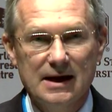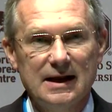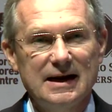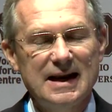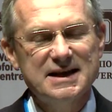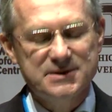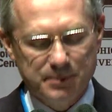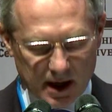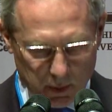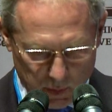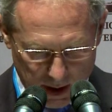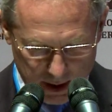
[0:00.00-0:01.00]
Let's be
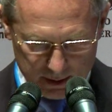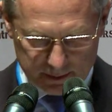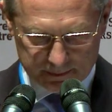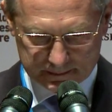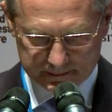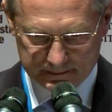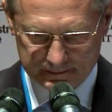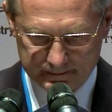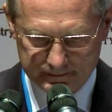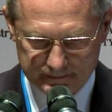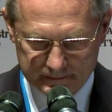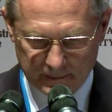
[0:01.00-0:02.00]
aware
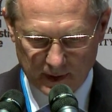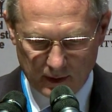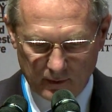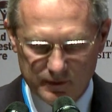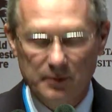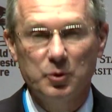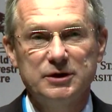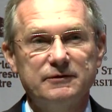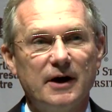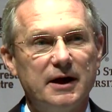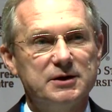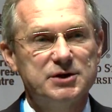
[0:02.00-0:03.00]
of the
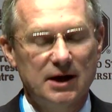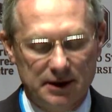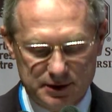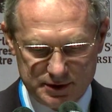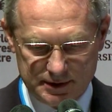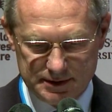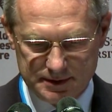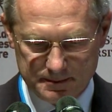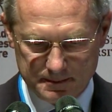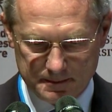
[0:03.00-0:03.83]
modifying challenges.